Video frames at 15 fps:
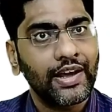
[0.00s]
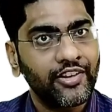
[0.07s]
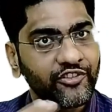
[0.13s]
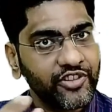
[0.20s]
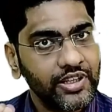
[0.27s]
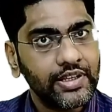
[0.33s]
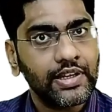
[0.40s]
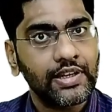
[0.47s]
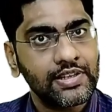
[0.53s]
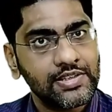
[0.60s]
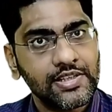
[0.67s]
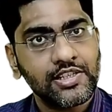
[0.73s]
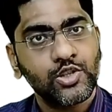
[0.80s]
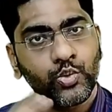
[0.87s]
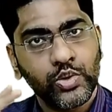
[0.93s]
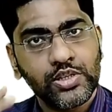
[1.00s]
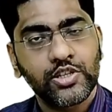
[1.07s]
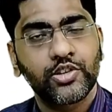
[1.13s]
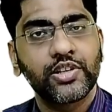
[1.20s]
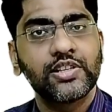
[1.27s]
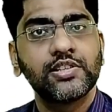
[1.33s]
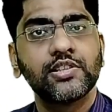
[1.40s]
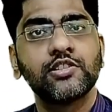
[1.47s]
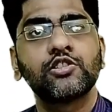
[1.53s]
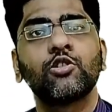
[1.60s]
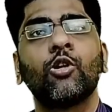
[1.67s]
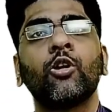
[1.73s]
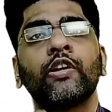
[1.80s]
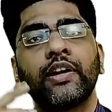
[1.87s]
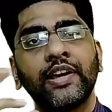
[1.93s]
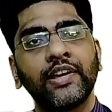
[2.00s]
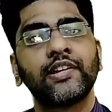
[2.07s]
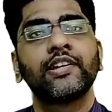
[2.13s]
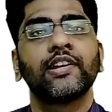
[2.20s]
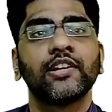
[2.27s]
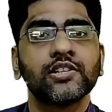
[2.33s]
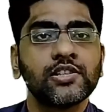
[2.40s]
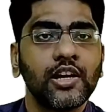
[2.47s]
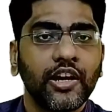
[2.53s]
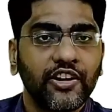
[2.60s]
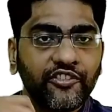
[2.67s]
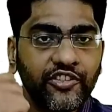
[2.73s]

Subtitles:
and we can assess which regions or areas